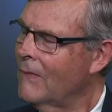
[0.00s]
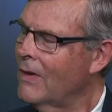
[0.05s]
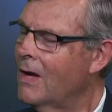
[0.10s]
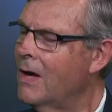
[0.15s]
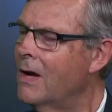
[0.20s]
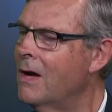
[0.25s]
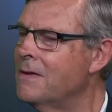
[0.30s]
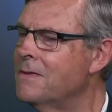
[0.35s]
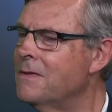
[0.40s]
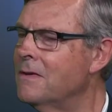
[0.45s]

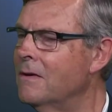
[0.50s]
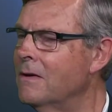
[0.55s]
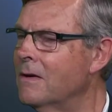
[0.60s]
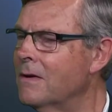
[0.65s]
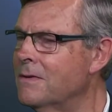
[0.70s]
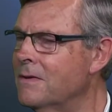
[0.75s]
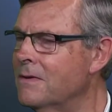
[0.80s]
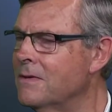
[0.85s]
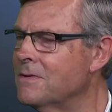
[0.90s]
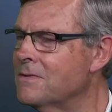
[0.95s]
I, th I
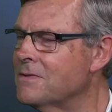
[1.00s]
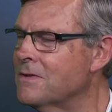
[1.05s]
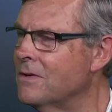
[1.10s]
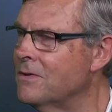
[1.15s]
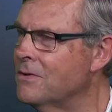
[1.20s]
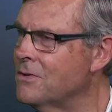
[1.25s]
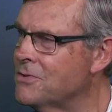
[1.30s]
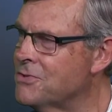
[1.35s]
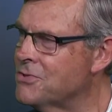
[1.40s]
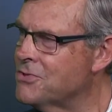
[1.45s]
think it's
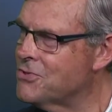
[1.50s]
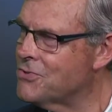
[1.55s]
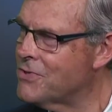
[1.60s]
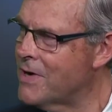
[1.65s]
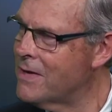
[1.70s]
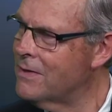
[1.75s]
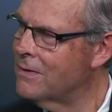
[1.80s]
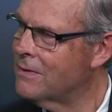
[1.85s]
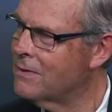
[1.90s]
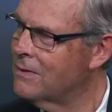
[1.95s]
going to
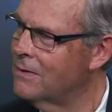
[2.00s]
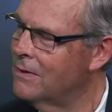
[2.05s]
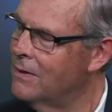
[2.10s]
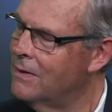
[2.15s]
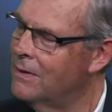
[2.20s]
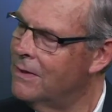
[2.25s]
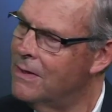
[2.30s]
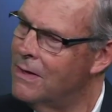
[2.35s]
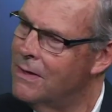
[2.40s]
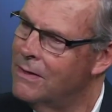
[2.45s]
strengthen
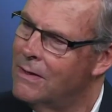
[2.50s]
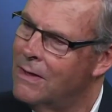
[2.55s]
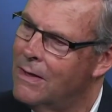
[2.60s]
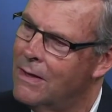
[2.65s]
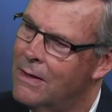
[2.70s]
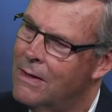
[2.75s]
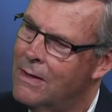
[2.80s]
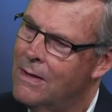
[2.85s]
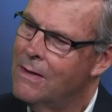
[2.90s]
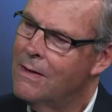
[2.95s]
the,
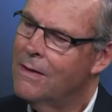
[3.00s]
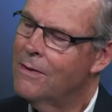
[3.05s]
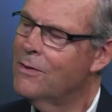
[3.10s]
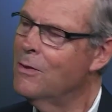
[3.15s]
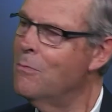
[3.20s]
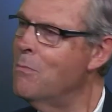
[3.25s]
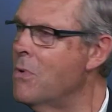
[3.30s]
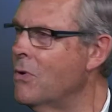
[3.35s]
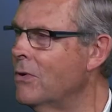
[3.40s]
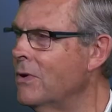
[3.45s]
uh, the
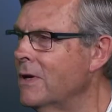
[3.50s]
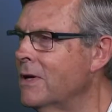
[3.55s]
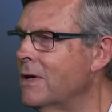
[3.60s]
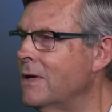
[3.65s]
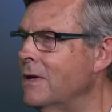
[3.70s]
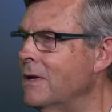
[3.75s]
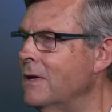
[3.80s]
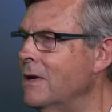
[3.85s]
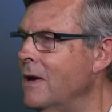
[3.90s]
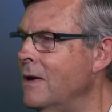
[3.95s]

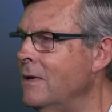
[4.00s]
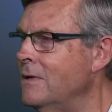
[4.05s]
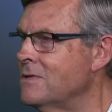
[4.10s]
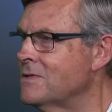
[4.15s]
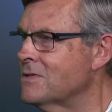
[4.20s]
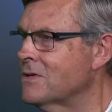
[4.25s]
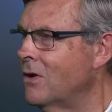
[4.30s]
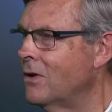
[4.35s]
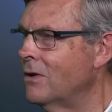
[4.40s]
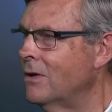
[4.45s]
monarchy in
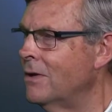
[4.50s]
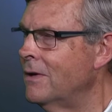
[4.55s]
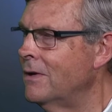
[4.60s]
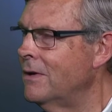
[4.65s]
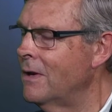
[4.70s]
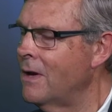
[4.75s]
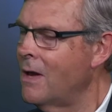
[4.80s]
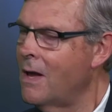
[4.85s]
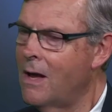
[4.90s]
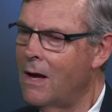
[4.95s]
Scotland.
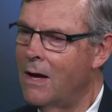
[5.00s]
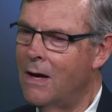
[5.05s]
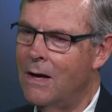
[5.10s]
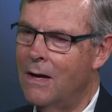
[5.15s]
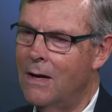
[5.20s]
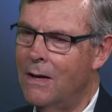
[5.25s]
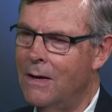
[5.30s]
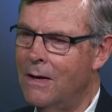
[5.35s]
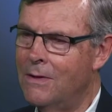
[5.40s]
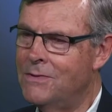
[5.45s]

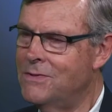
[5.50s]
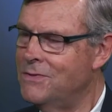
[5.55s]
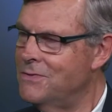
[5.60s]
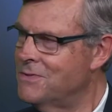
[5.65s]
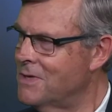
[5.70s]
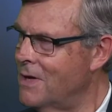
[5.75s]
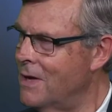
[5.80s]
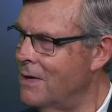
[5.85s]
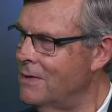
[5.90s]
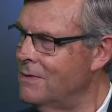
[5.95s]
Uh, as you
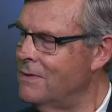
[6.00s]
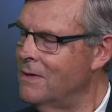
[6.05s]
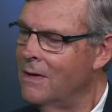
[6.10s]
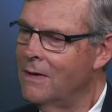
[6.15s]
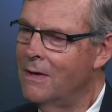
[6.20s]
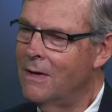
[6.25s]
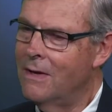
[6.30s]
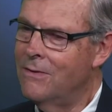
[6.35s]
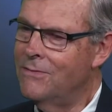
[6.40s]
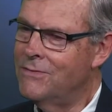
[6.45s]
said,
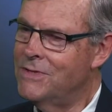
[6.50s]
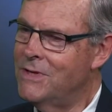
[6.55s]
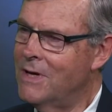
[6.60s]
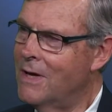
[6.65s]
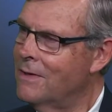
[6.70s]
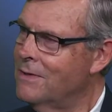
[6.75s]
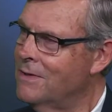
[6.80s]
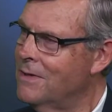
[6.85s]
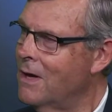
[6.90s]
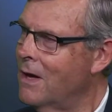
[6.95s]
if she
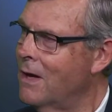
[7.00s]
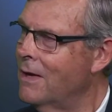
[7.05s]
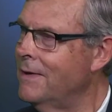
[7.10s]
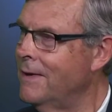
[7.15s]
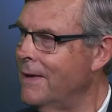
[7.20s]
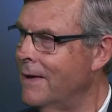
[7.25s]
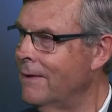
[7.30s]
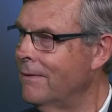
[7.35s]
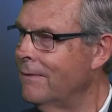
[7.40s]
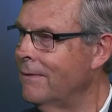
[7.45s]
had died
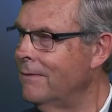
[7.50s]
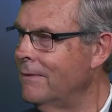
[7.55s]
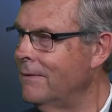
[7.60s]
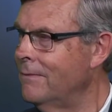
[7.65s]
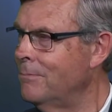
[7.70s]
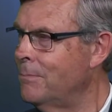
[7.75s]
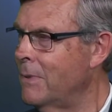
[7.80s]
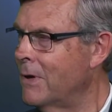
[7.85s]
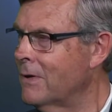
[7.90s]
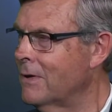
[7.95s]
down
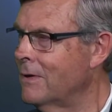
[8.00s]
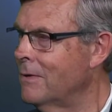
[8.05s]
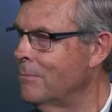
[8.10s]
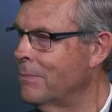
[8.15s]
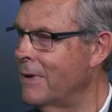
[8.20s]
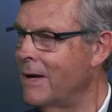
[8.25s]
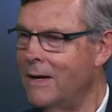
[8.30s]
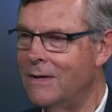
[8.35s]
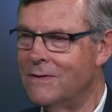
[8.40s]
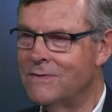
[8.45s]
in Buckingham
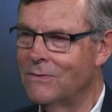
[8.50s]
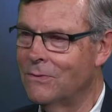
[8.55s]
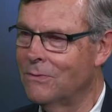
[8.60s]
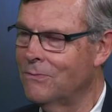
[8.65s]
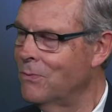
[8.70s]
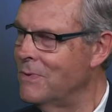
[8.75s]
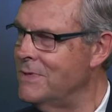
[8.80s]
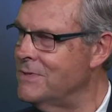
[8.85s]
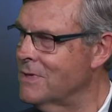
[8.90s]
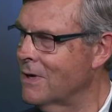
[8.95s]
Palace or
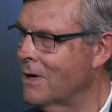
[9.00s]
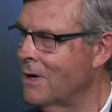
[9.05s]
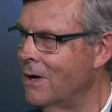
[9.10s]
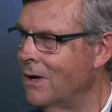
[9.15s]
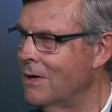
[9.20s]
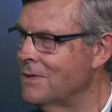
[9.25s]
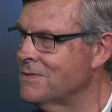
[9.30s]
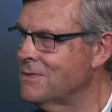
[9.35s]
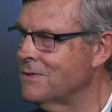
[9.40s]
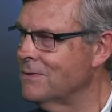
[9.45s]
Windsor
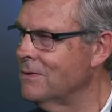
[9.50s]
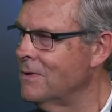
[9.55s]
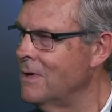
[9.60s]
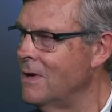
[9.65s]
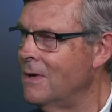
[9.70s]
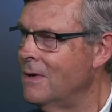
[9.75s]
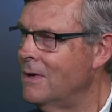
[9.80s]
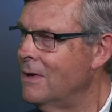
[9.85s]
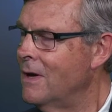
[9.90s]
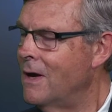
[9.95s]
Castle,
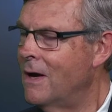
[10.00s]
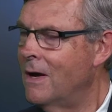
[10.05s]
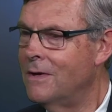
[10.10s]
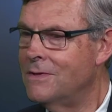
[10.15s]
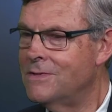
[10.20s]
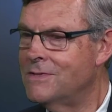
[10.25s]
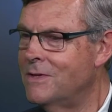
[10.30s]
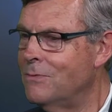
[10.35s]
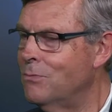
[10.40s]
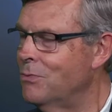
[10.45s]
uh,
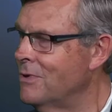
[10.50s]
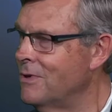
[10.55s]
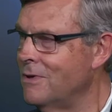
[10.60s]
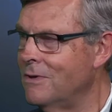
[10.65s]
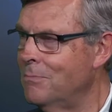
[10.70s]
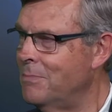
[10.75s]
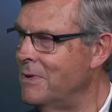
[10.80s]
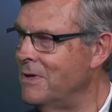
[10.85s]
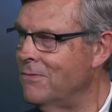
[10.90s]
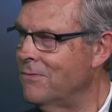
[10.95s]
she wouldn't
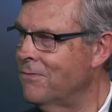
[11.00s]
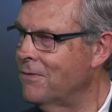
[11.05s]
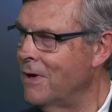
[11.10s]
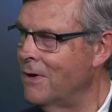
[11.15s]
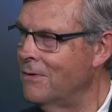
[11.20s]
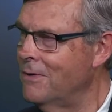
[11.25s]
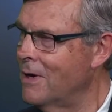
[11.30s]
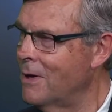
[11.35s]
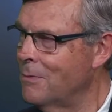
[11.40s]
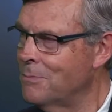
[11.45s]
have been
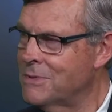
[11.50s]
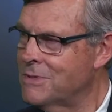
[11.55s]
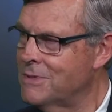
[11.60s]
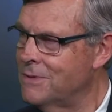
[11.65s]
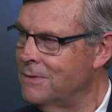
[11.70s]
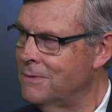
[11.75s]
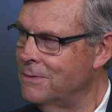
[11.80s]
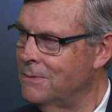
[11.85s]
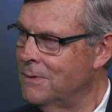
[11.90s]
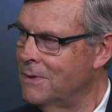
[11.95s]
flown up
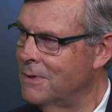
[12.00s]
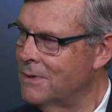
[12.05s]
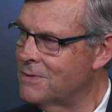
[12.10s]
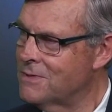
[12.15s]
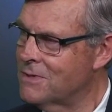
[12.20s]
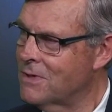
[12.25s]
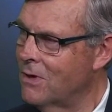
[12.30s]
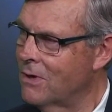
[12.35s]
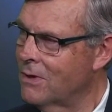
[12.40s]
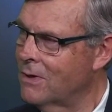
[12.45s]
to uh,
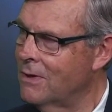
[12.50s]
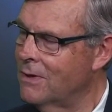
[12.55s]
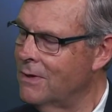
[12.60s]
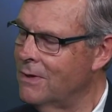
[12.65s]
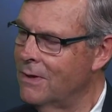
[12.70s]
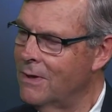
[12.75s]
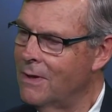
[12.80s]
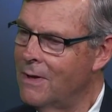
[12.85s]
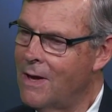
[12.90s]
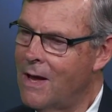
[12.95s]
Scotland.
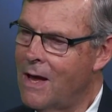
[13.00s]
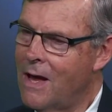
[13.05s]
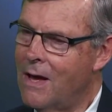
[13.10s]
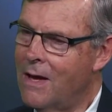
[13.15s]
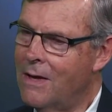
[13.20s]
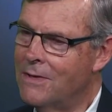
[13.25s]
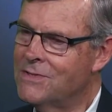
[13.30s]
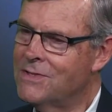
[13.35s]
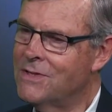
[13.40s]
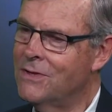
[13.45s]

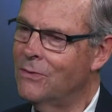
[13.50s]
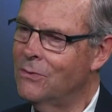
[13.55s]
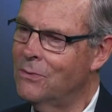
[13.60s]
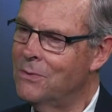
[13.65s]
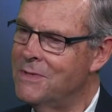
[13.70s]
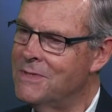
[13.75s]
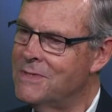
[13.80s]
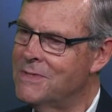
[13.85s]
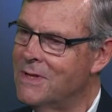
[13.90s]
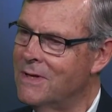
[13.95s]
Uh, she
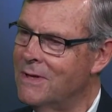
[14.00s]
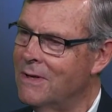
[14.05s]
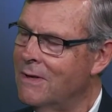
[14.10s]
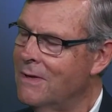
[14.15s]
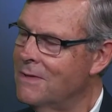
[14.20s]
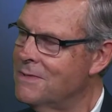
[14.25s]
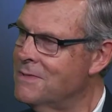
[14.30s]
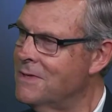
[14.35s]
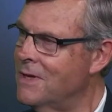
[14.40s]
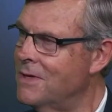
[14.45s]
always
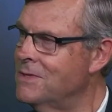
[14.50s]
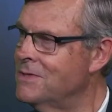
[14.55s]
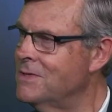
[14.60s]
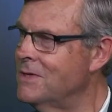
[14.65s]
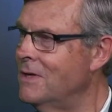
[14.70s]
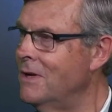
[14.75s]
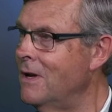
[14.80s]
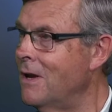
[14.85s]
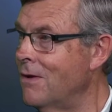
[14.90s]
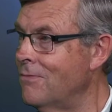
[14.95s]
said she
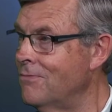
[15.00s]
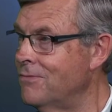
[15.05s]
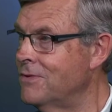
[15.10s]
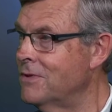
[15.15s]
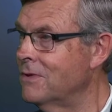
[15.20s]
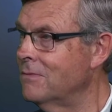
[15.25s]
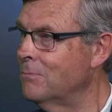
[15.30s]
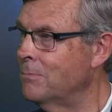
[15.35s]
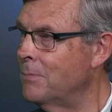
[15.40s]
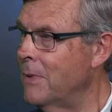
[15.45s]
loved
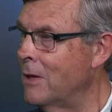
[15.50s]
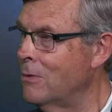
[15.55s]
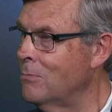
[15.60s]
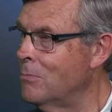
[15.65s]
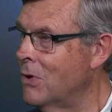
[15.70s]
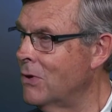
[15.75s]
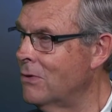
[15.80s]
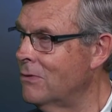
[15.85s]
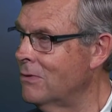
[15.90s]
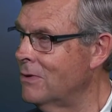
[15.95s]

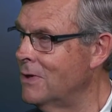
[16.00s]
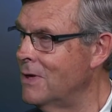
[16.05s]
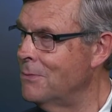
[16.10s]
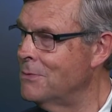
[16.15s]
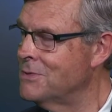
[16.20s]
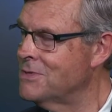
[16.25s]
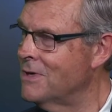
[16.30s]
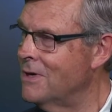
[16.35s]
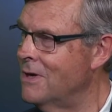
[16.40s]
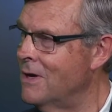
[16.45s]
Balmoral. It
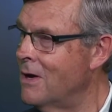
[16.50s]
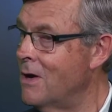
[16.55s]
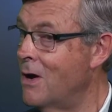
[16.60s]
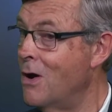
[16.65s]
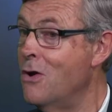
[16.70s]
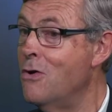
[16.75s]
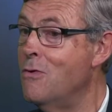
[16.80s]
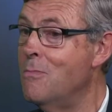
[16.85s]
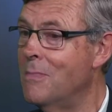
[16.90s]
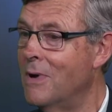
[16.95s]
was her
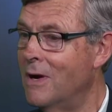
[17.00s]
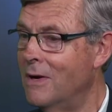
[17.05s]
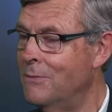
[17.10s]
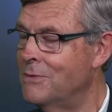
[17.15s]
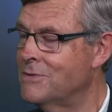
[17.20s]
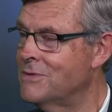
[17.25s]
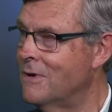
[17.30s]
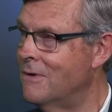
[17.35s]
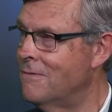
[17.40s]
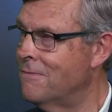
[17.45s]
home. It
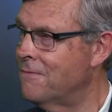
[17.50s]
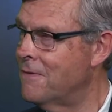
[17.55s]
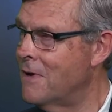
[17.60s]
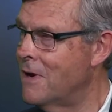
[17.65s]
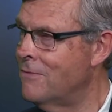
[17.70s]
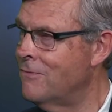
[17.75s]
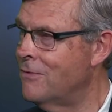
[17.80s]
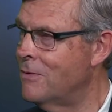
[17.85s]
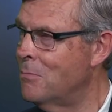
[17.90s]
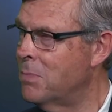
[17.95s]
was her
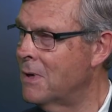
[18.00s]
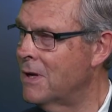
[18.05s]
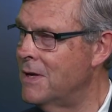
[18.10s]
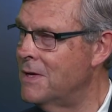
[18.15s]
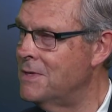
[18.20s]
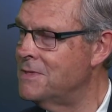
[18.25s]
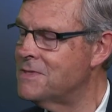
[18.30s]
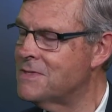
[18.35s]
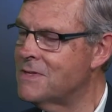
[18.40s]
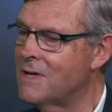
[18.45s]
favourite
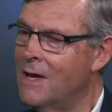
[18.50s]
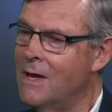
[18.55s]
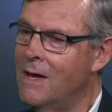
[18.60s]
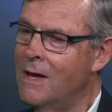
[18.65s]
place.